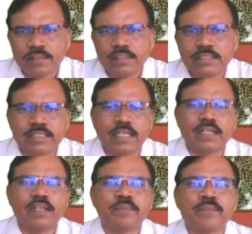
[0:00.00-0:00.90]
This
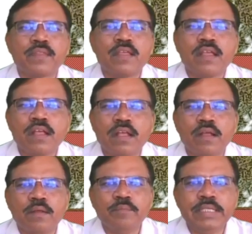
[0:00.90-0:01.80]
angle.
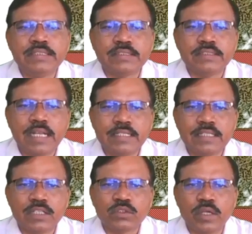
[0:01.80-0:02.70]
Means that is
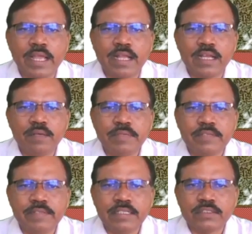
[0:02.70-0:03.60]
also angle
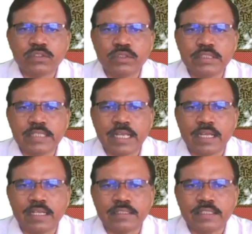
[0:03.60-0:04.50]
between, so this
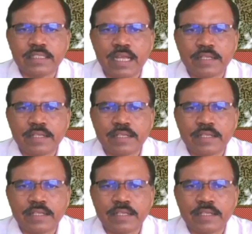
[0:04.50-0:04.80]
angle theta.